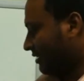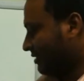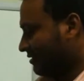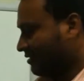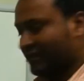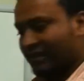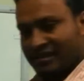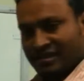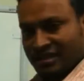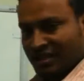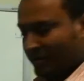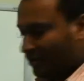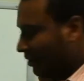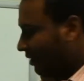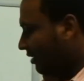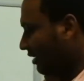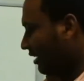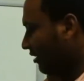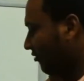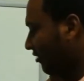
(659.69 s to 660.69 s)
This
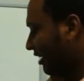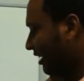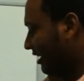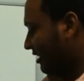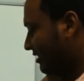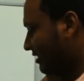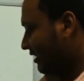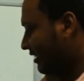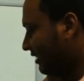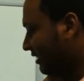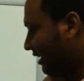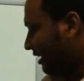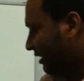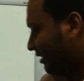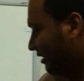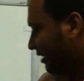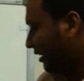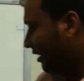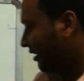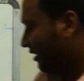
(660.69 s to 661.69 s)
customerly we can see
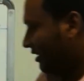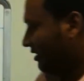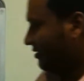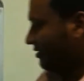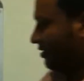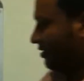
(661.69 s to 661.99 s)
that it